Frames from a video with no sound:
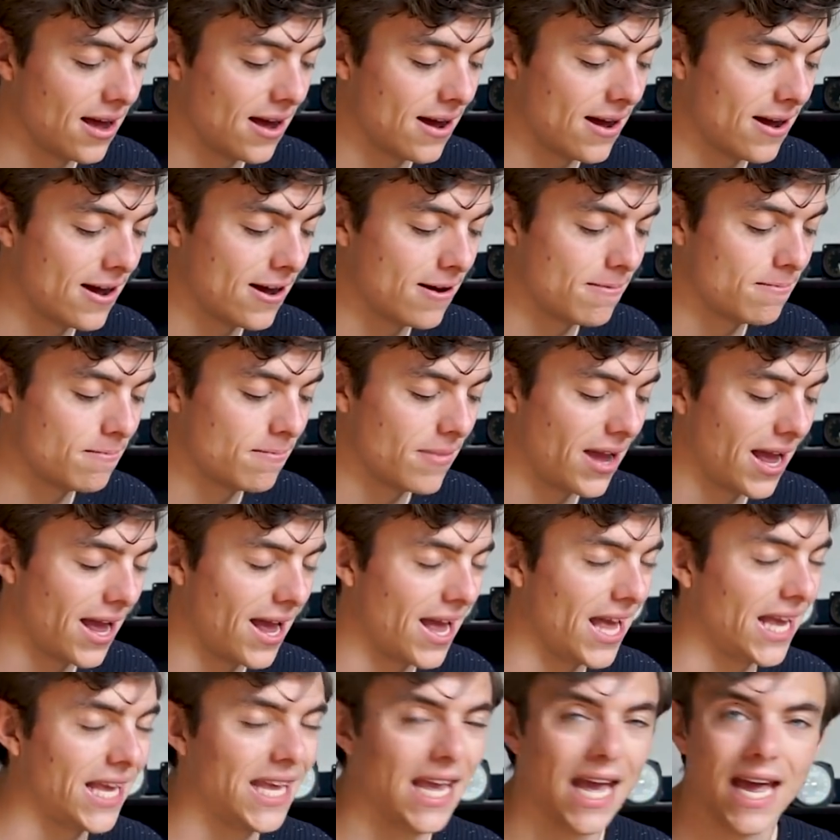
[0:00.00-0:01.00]
Um,
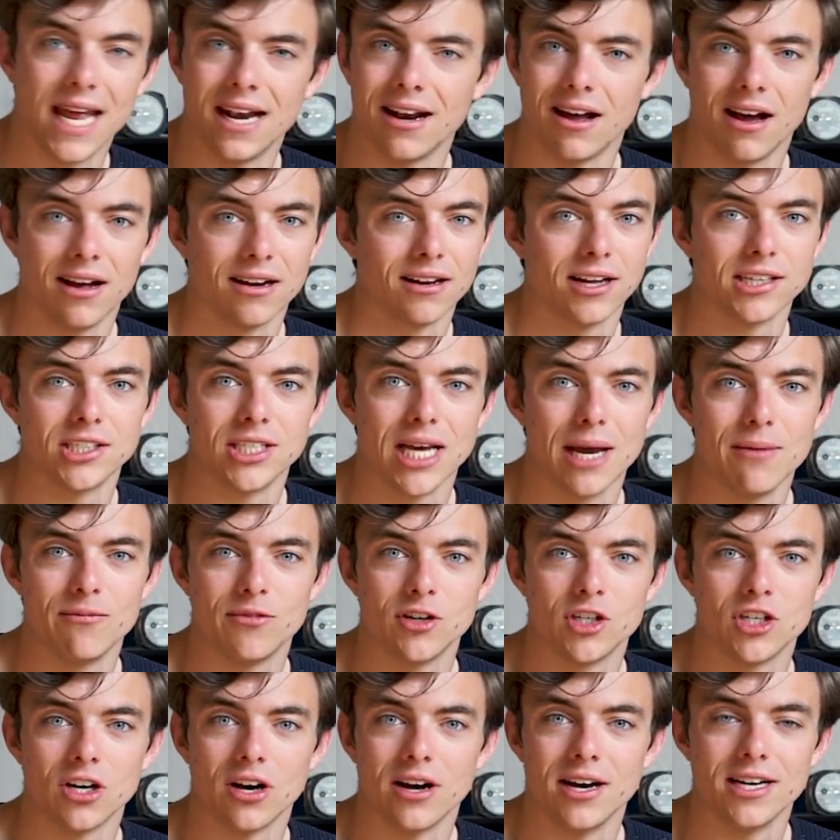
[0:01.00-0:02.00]
again, I'd like to
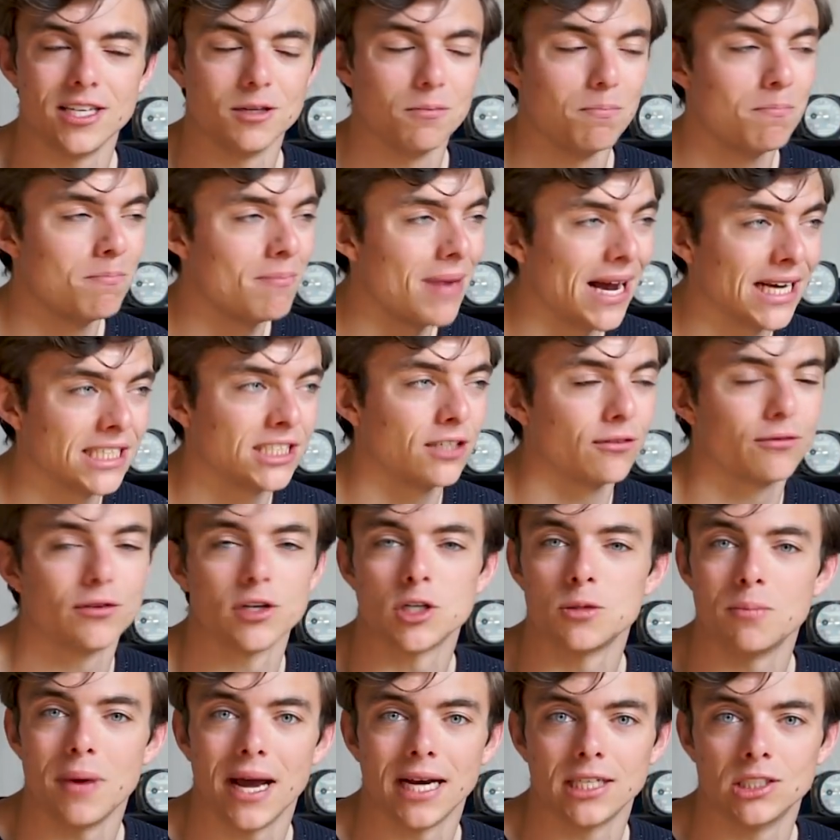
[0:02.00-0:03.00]
emphasize massive
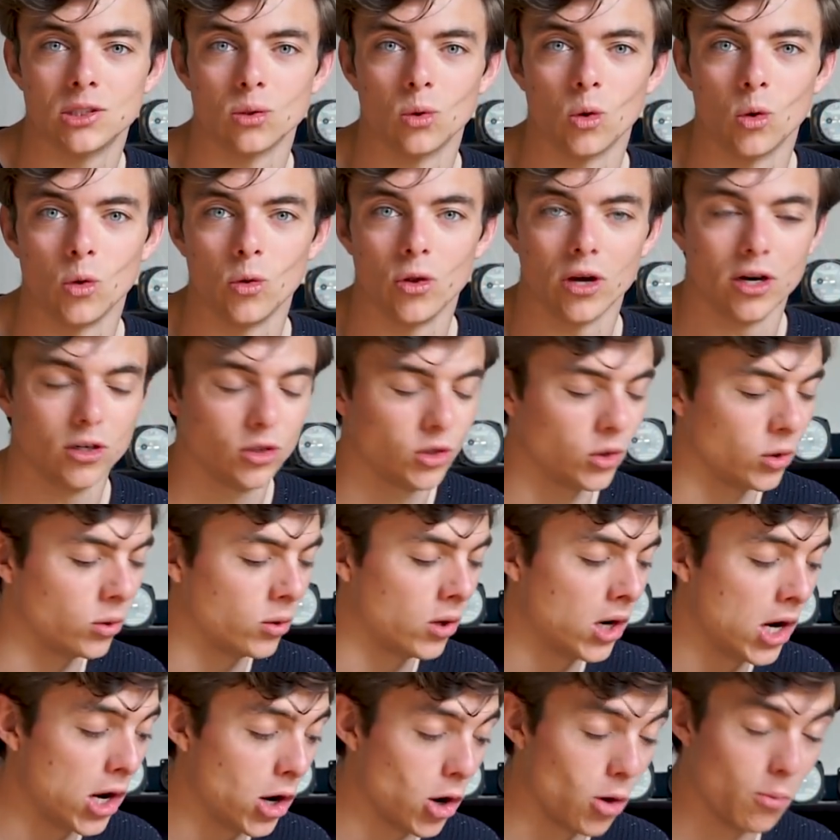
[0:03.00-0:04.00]
respect to all those
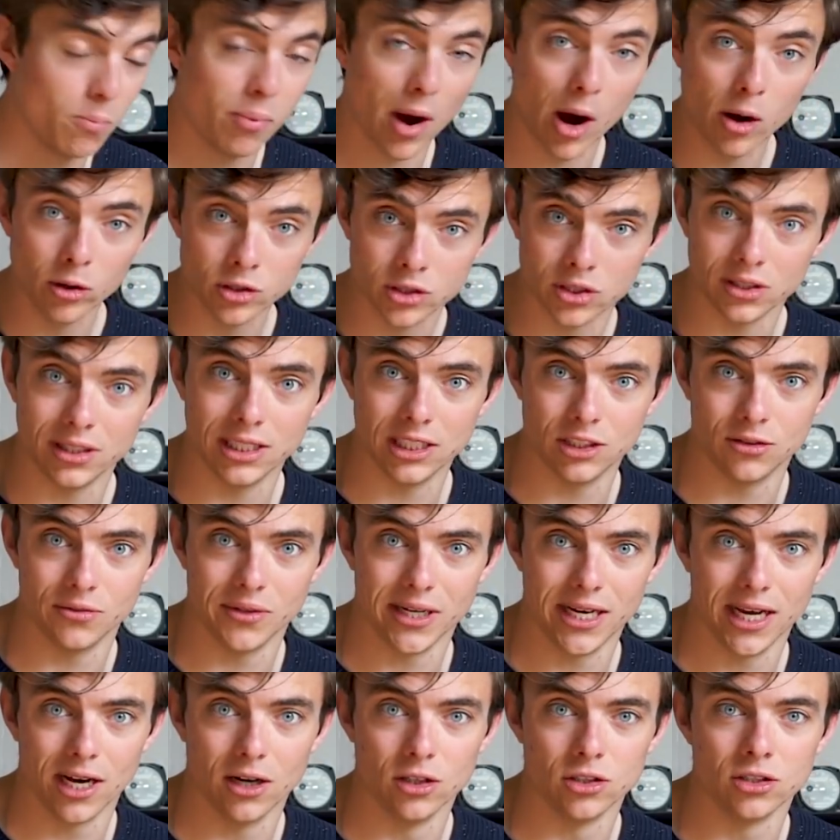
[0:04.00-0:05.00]
who, who posted these
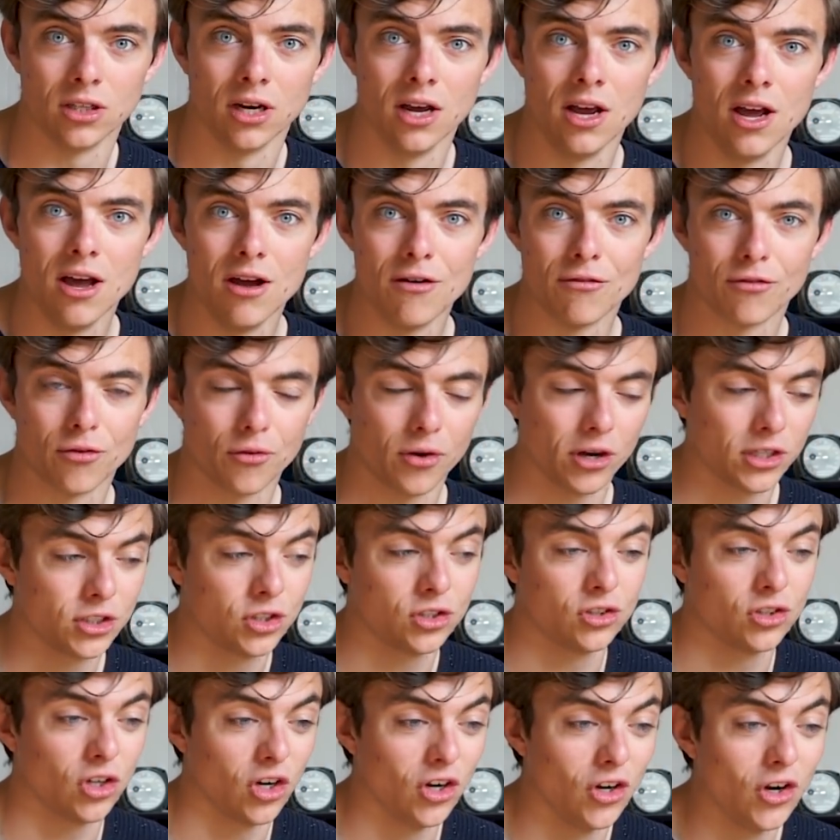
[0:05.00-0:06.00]
videos for
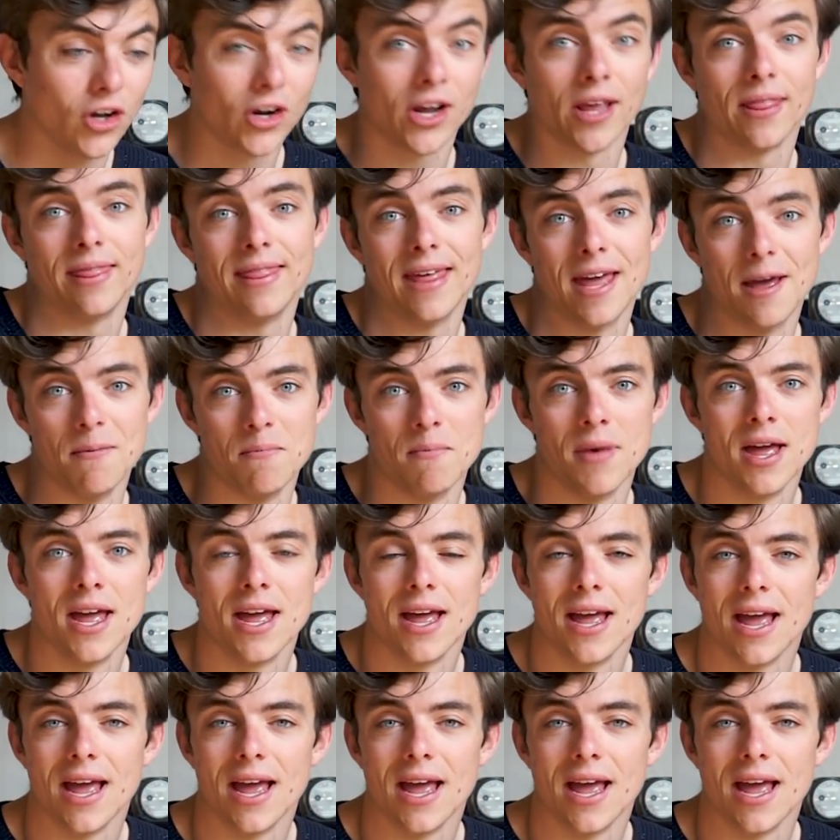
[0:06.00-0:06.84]
us to look at them